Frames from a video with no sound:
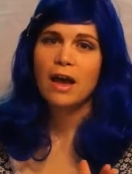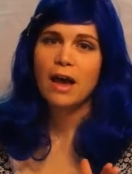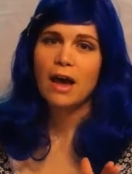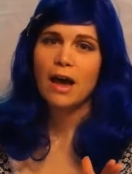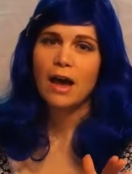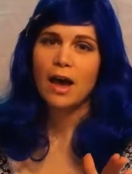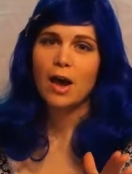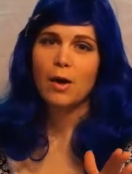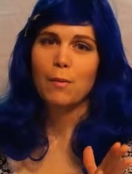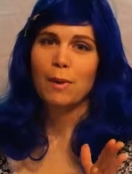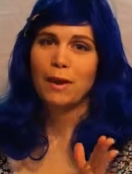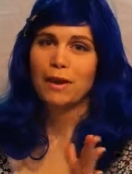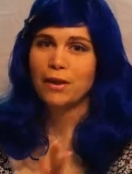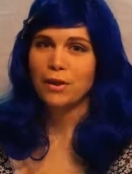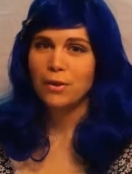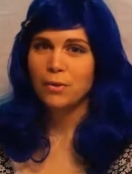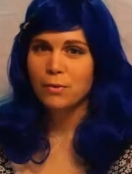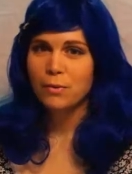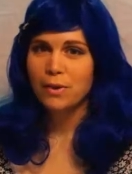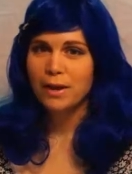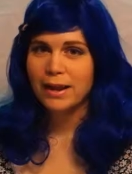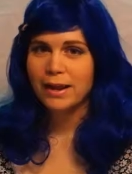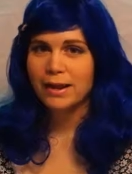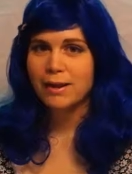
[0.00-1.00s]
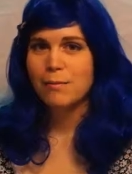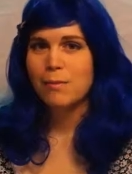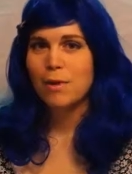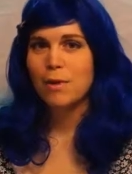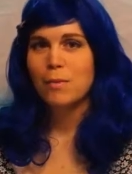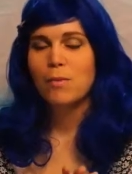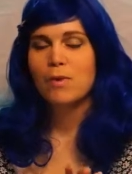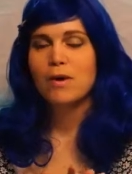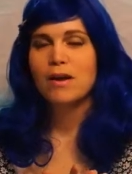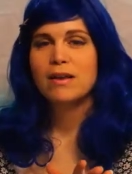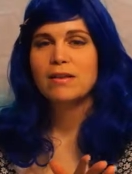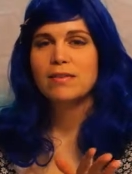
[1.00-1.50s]
I knew what
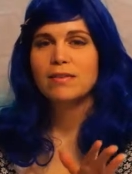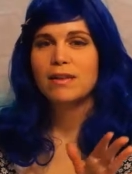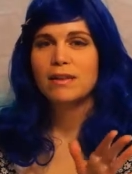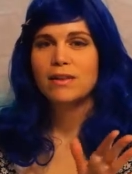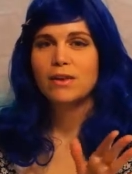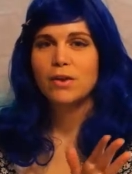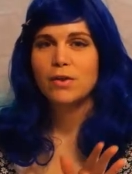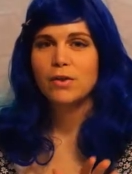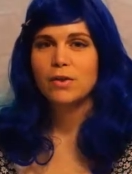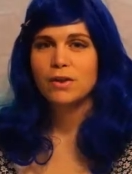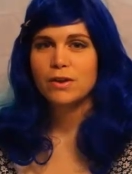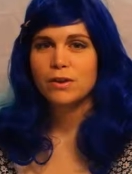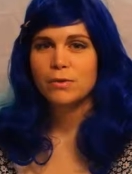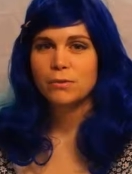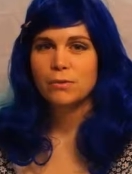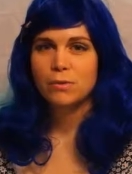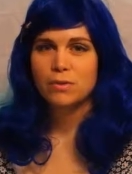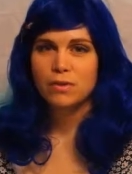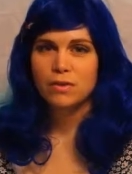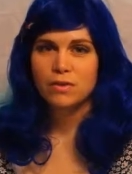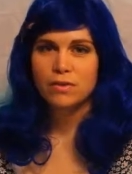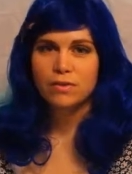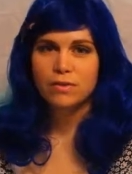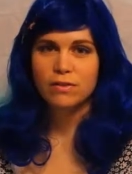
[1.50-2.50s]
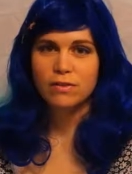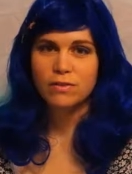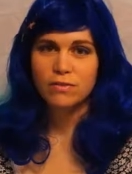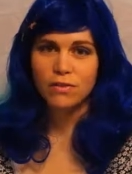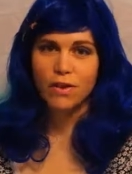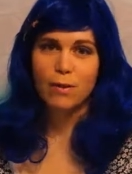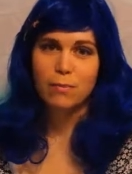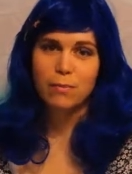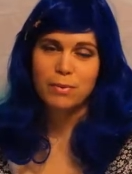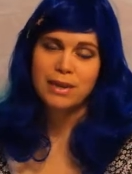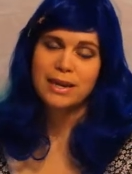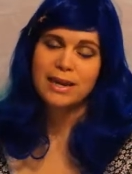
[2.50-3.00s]
anime was. I knew that it was
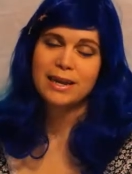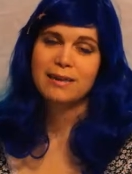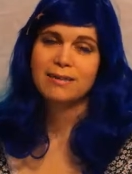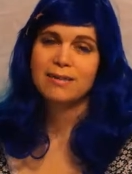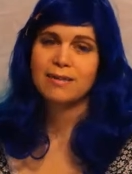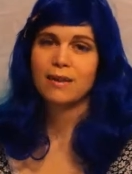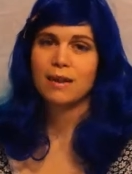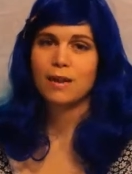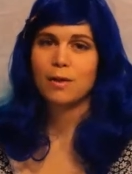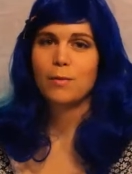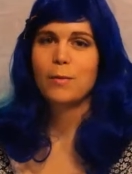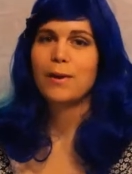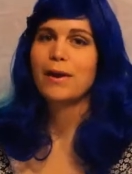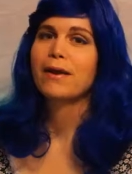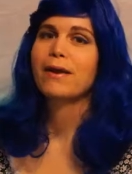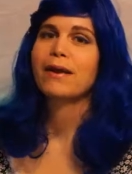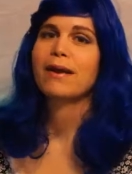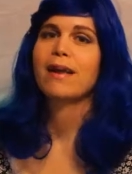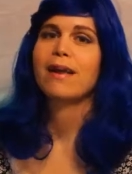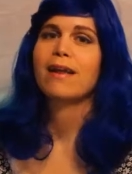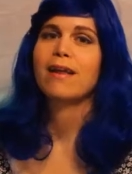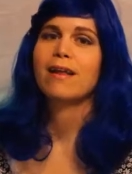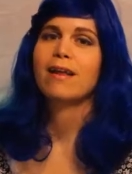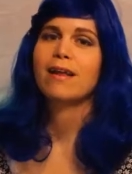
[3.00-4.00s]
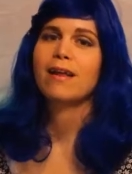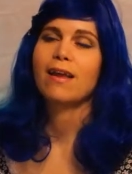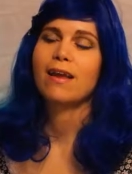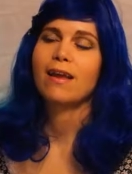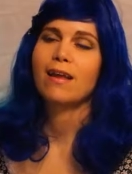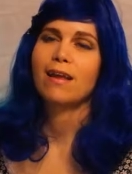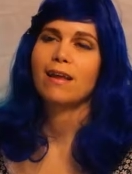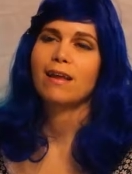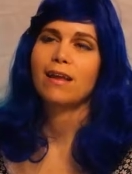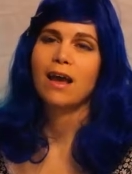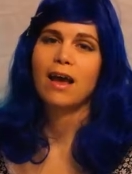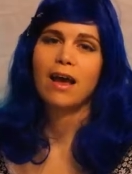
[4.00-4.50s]
Japanese and not American,
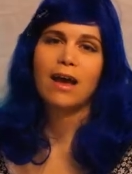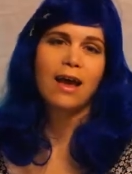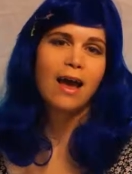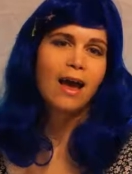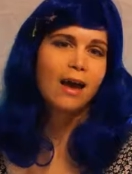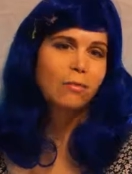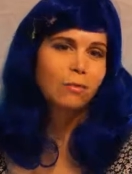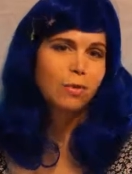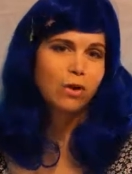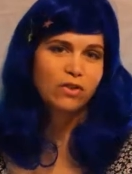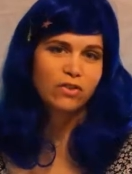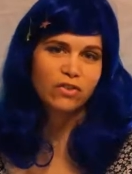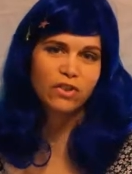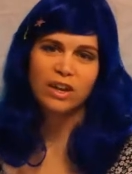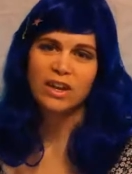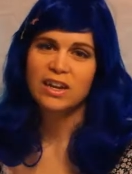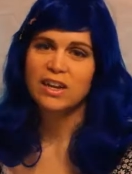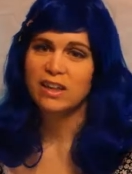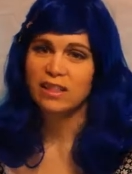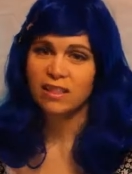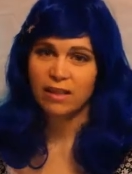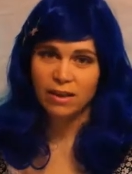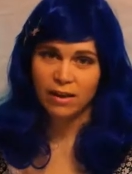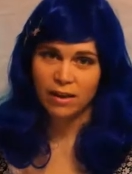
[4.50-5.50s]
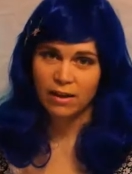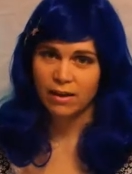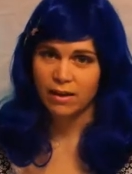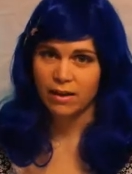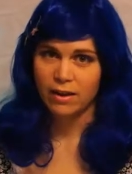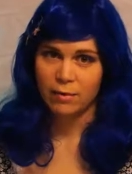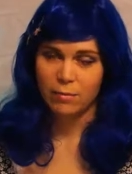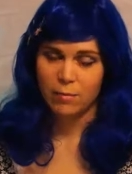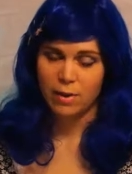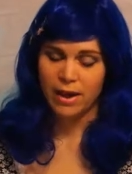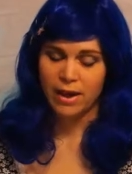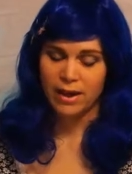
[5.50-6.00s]
and I watched anything I could
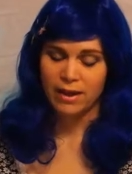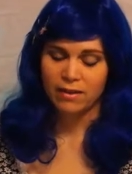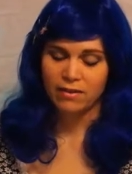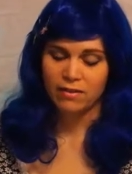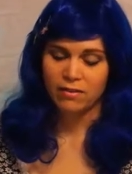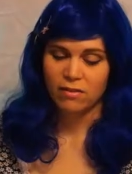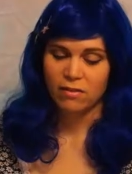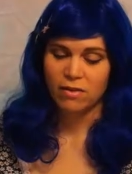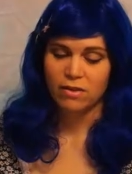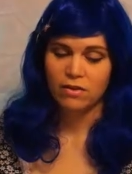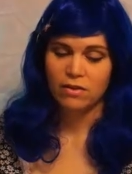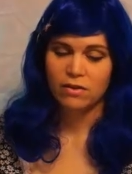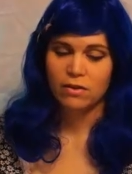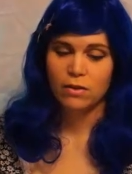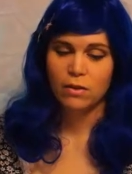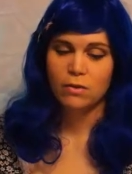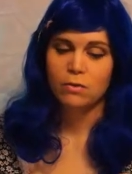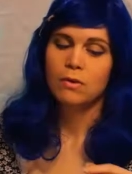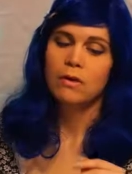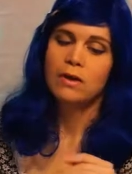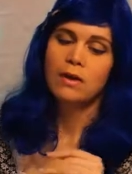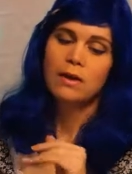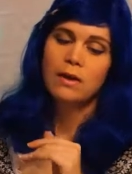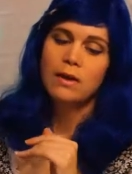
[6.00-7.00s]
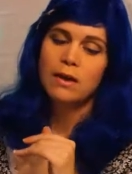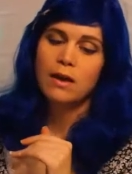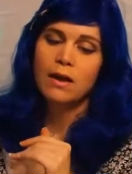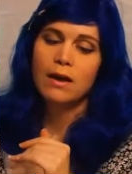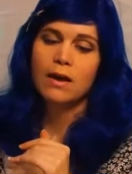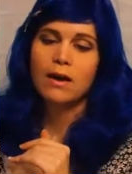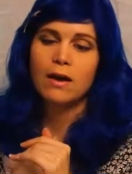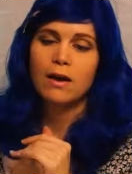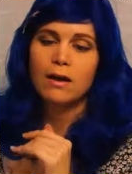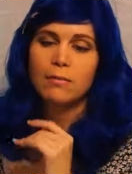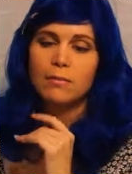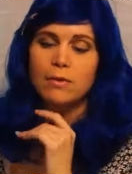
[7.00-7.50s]
get my hands on. So
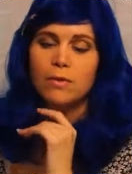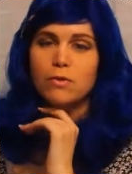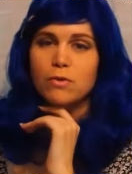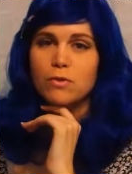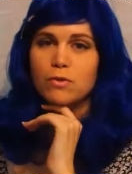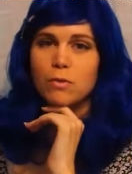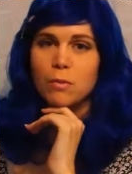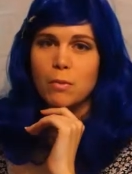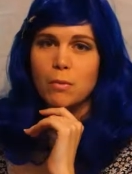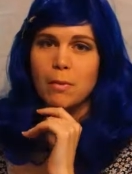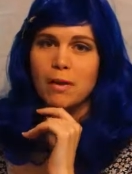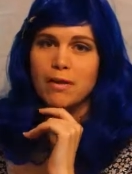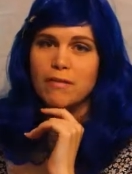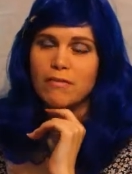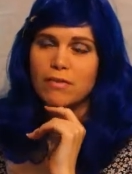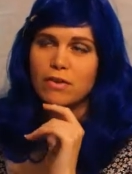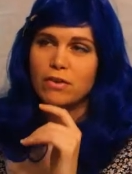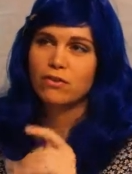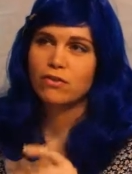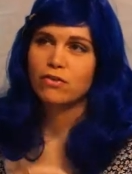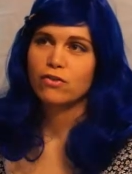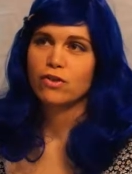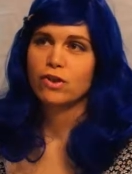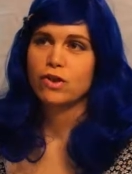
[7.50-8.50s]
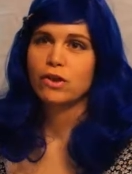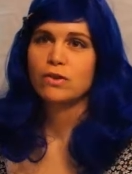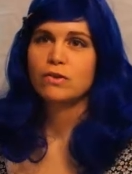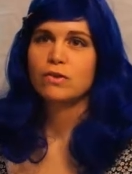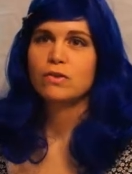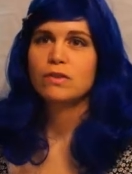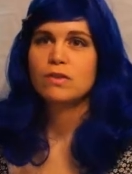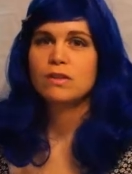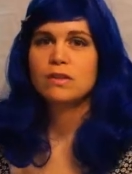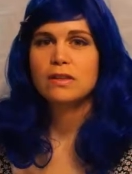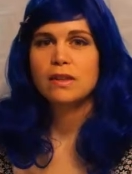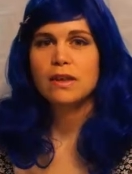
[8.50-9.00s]
those were some of my first
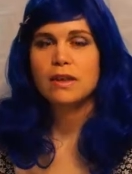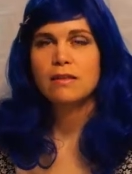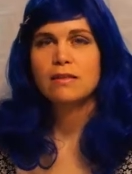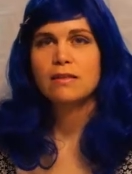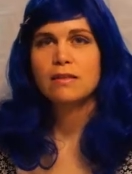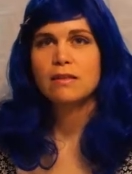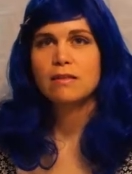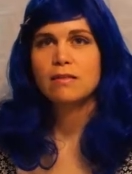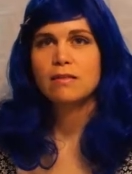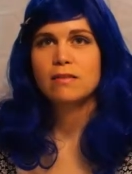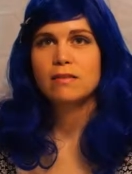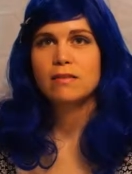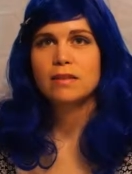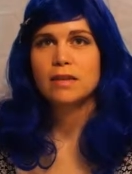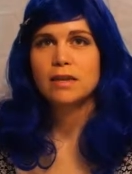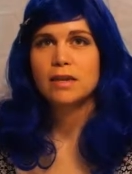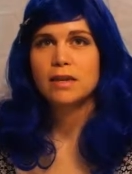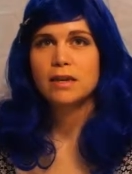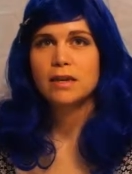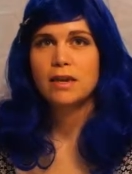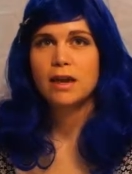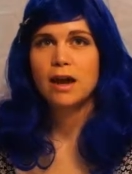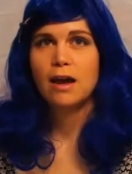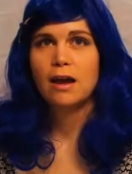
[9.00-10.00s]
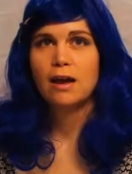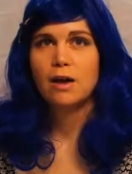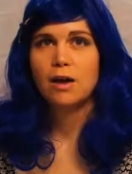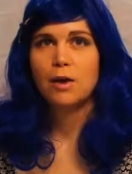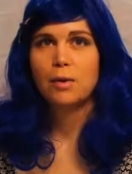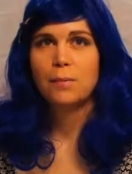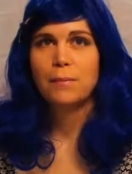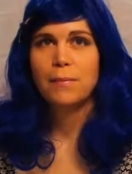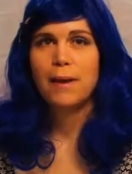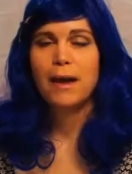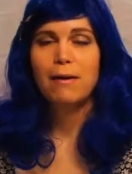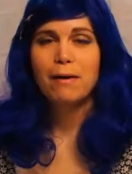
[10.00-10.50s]
shows. And let's see,
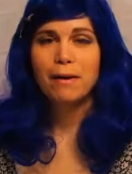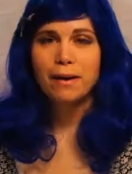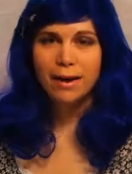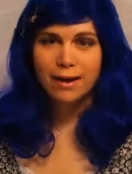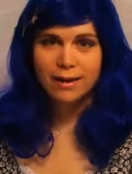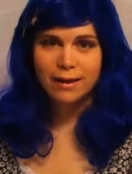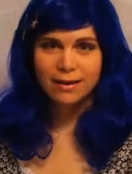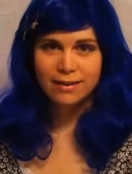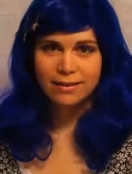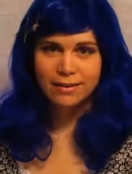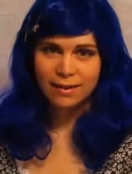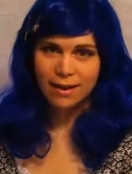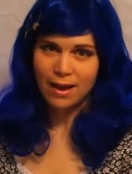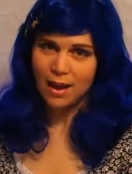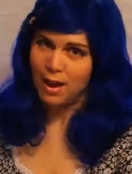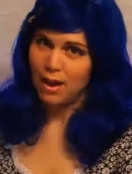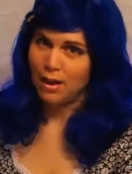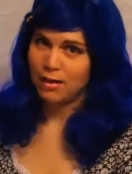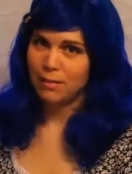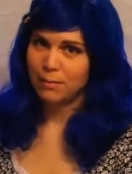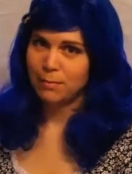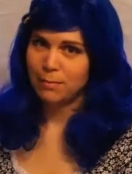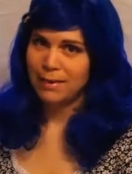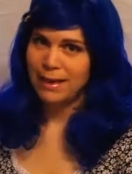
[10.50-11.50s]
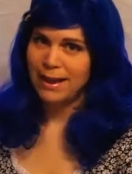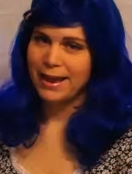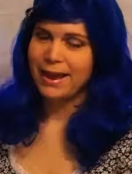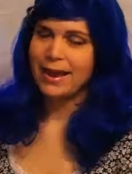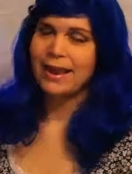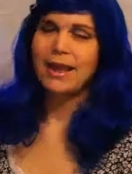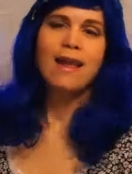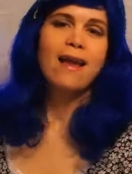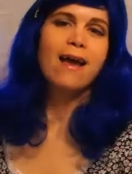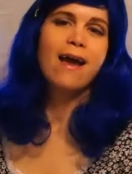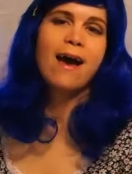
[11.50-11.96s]
how I got into cosplay.